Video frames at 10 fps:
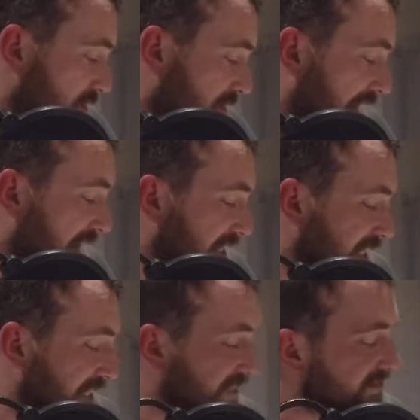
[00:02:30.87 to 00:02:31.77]
that
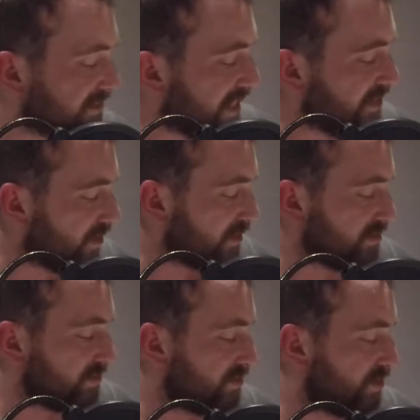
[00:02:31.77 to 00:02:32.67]
kind of led
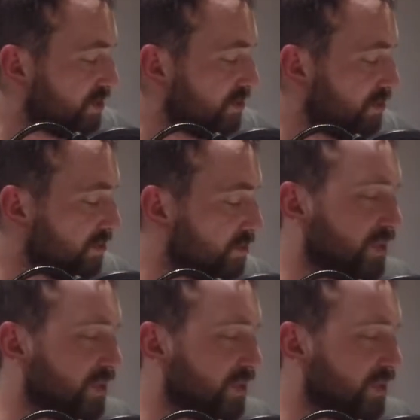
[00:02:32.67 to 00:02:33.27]
on to,